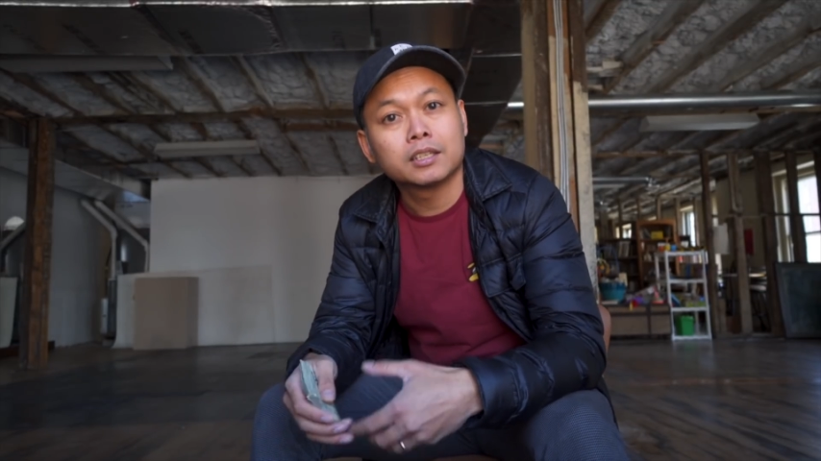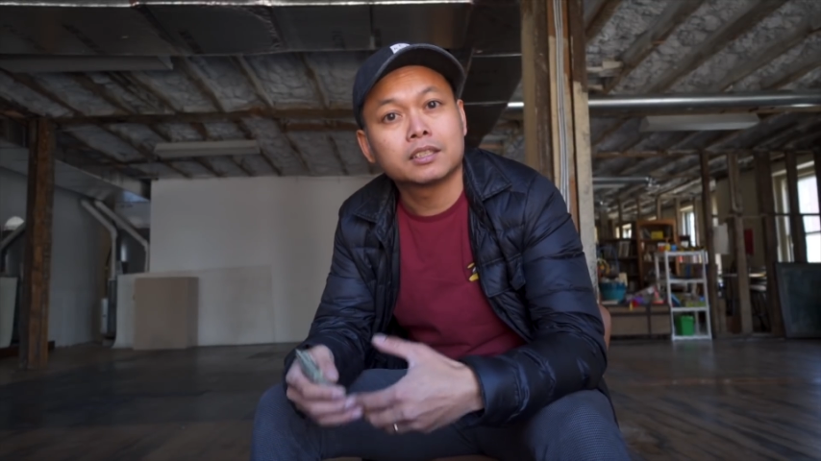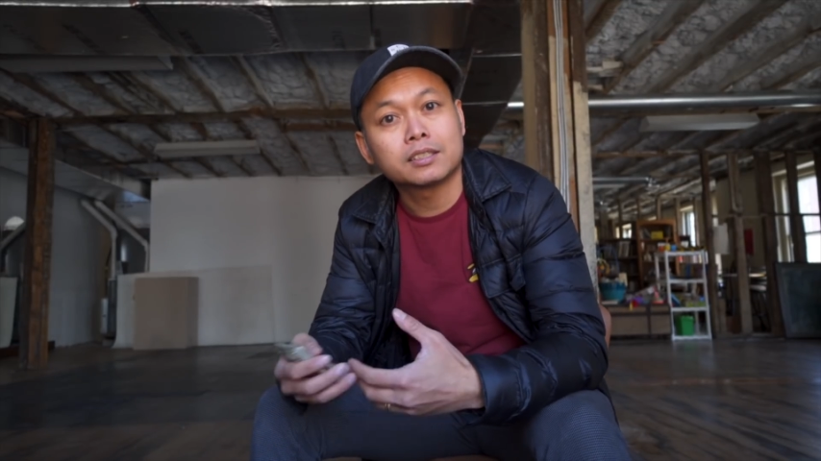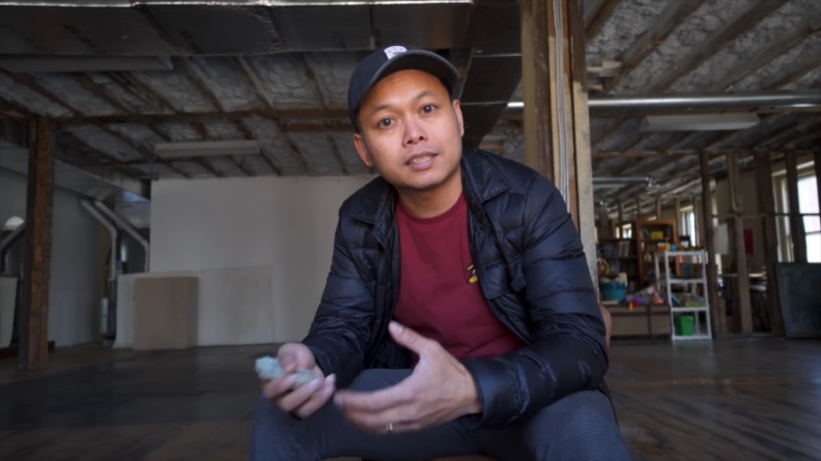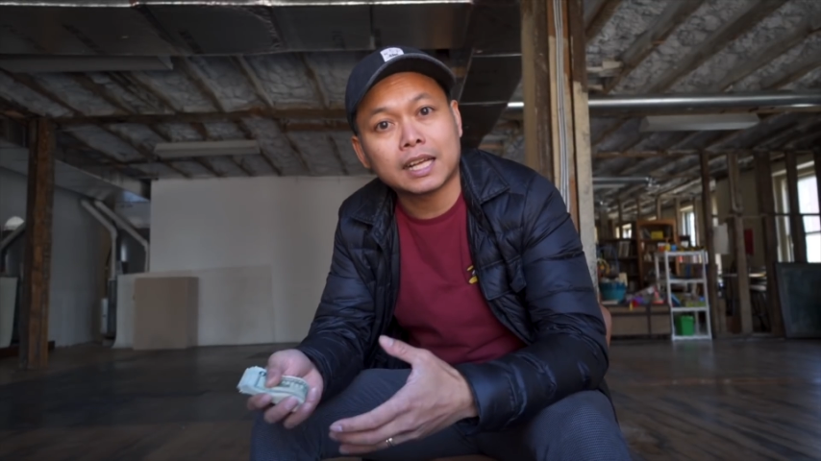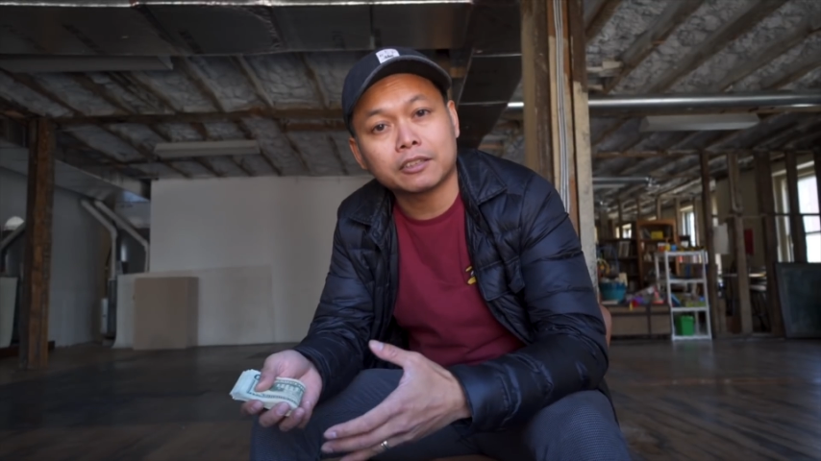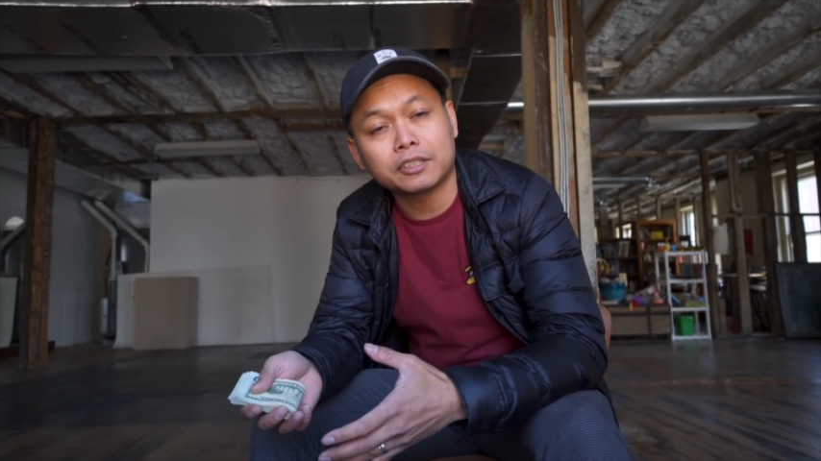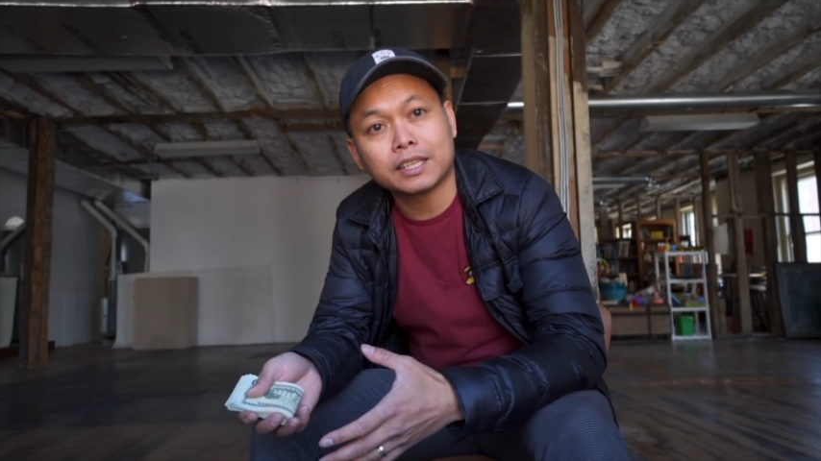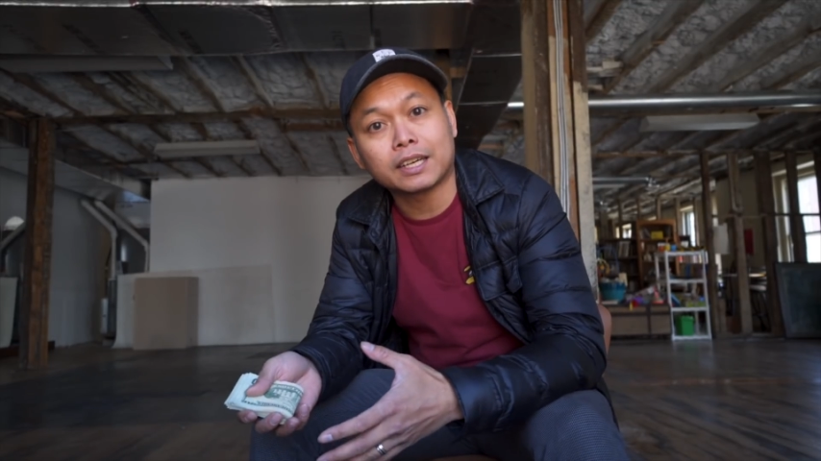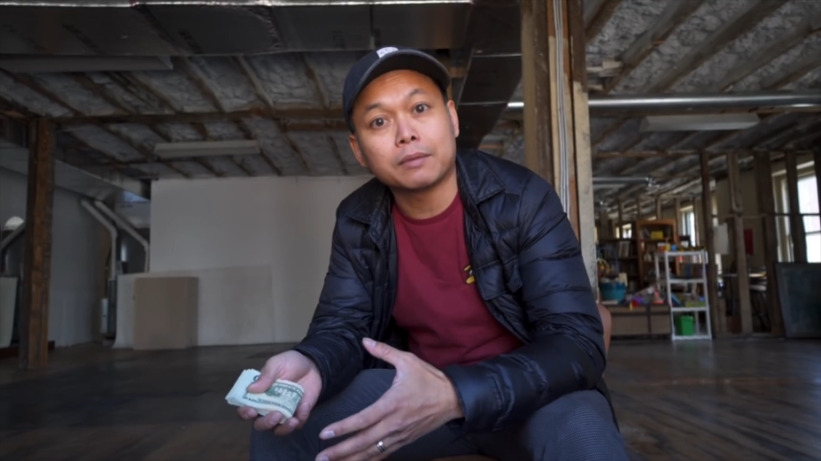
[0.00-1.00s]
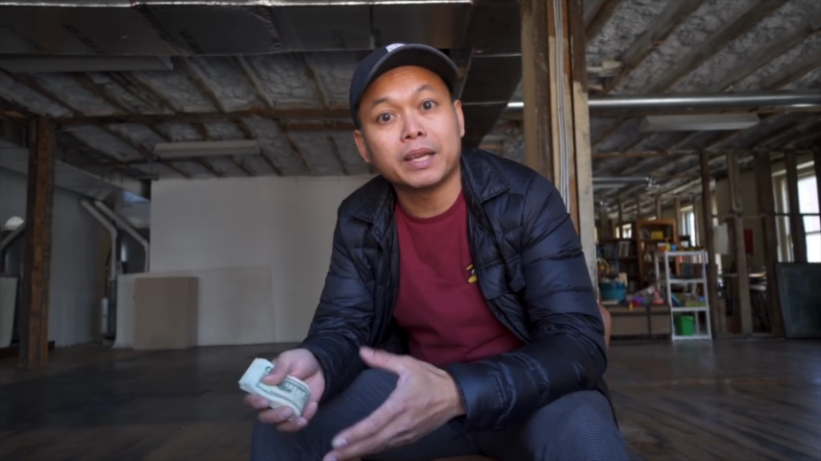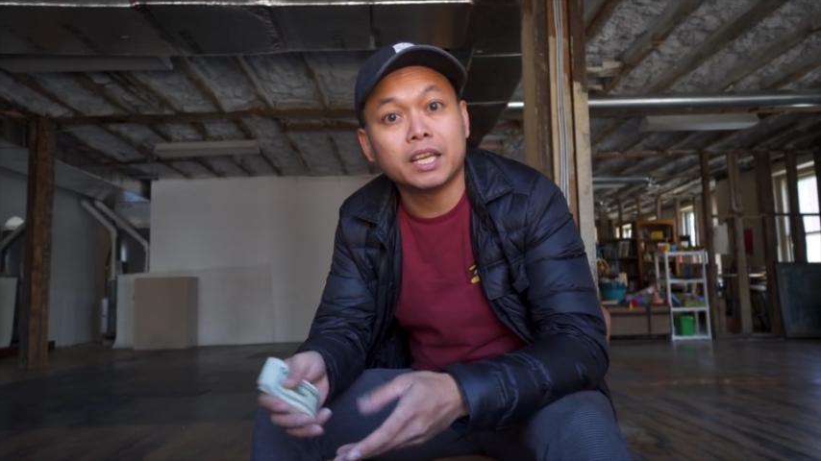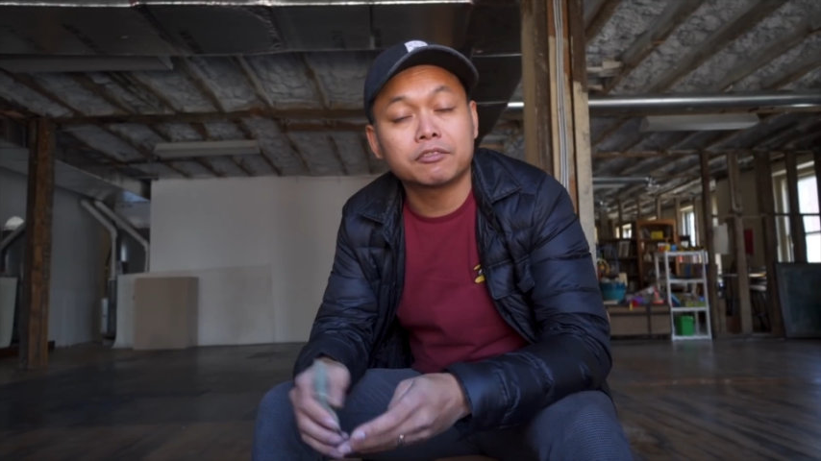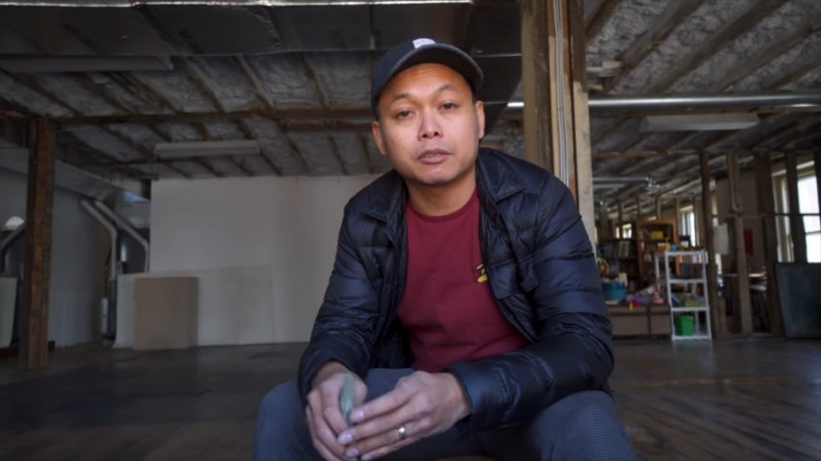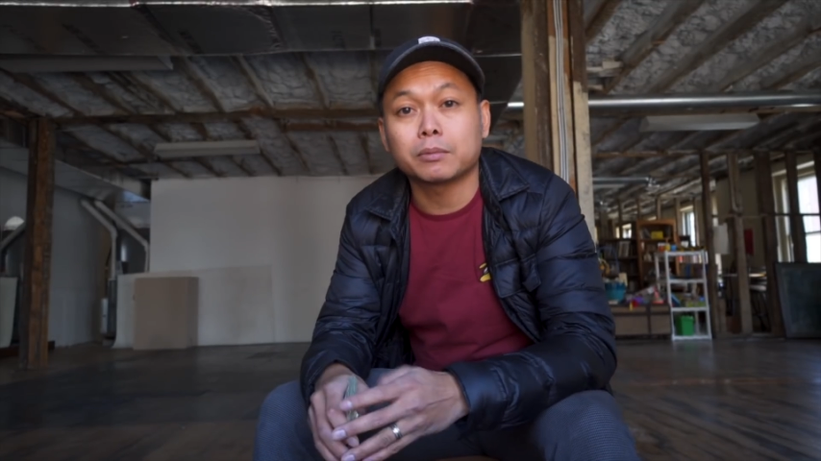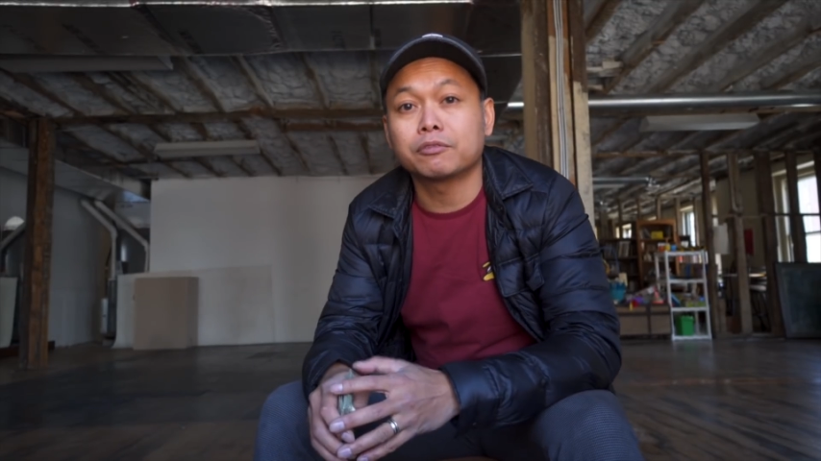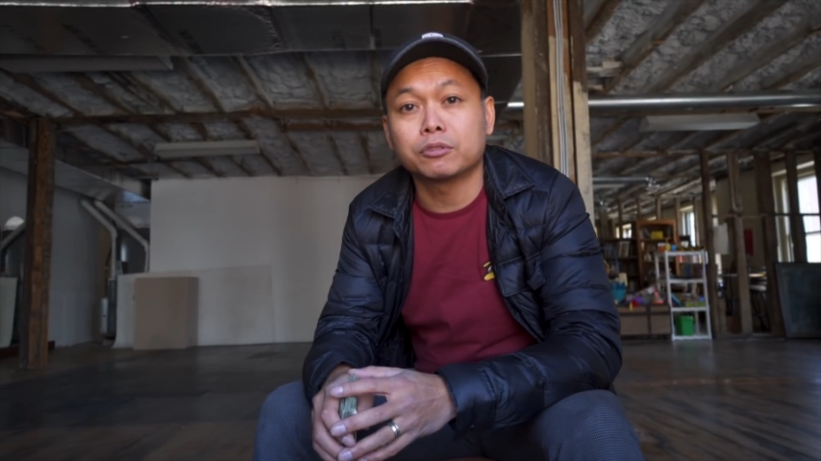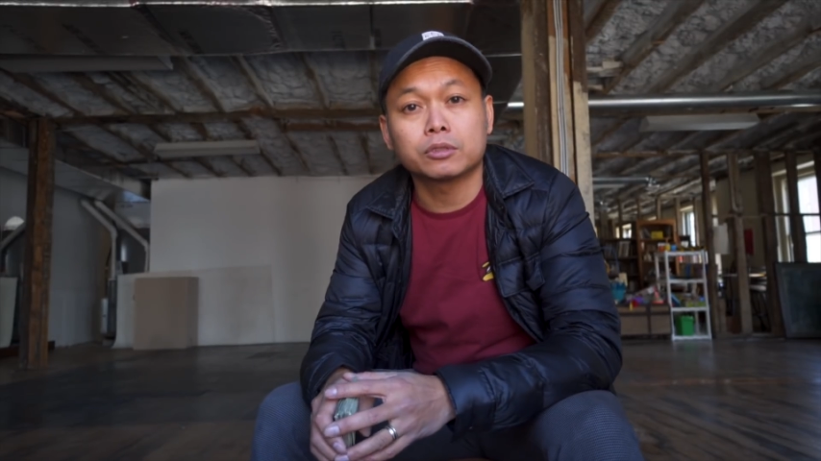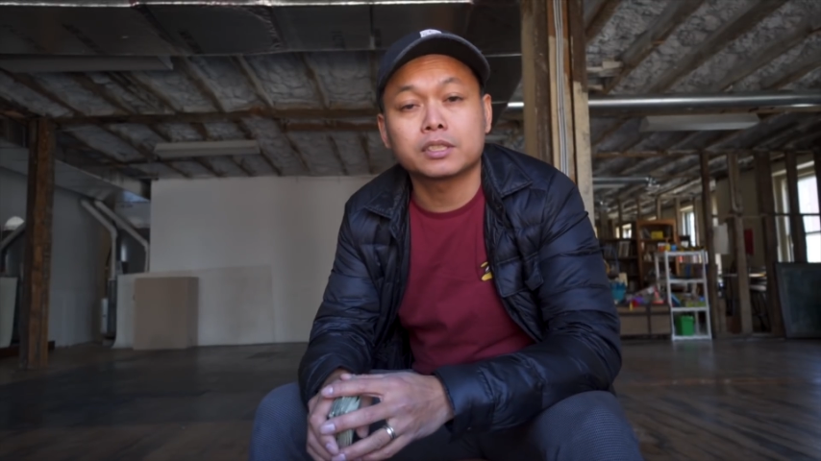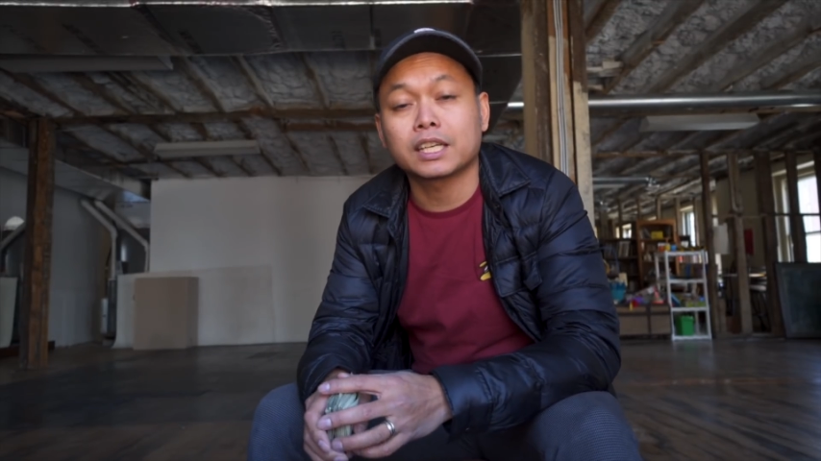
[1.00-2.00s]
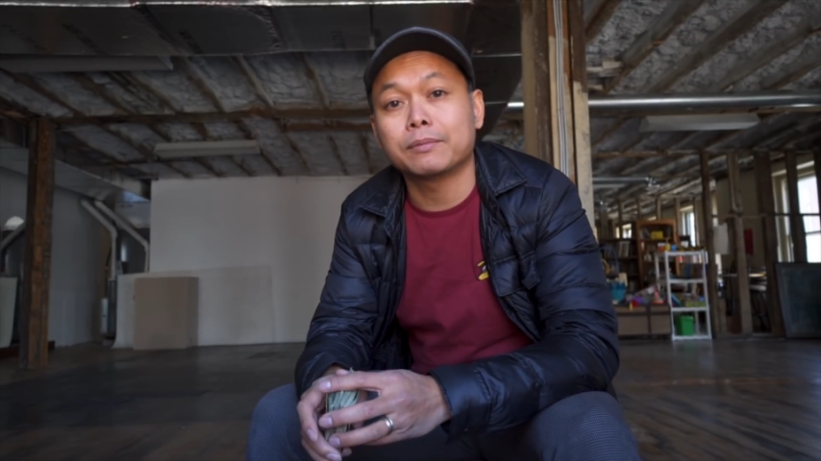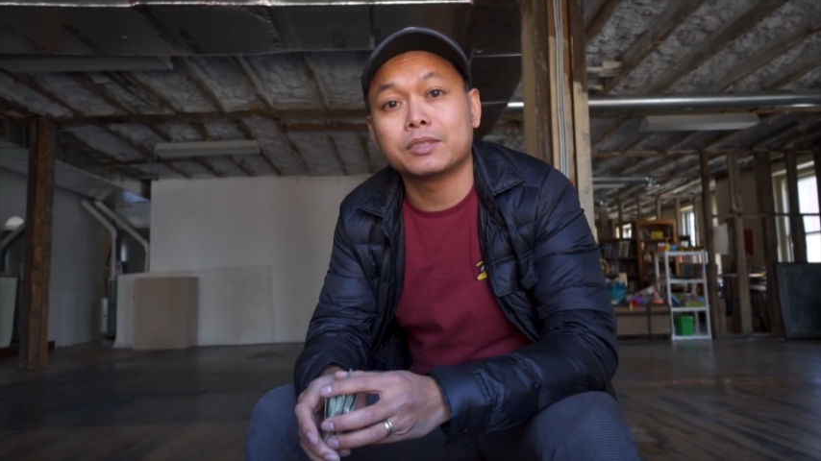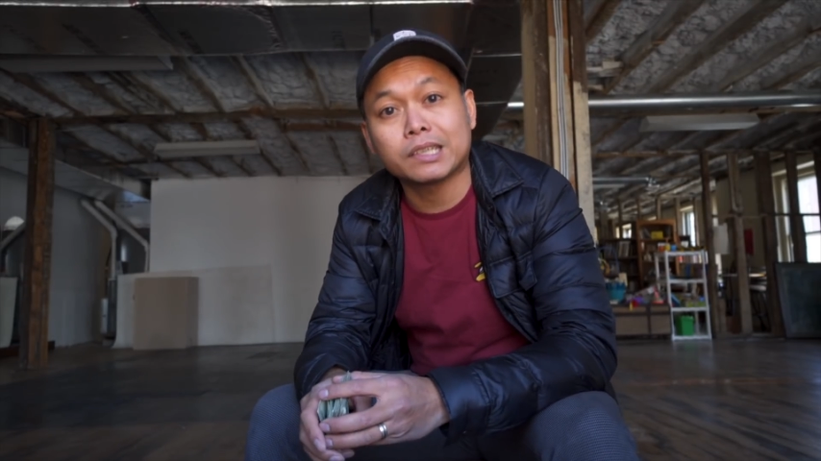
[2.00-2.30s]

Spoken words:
the salary that I made from my full-time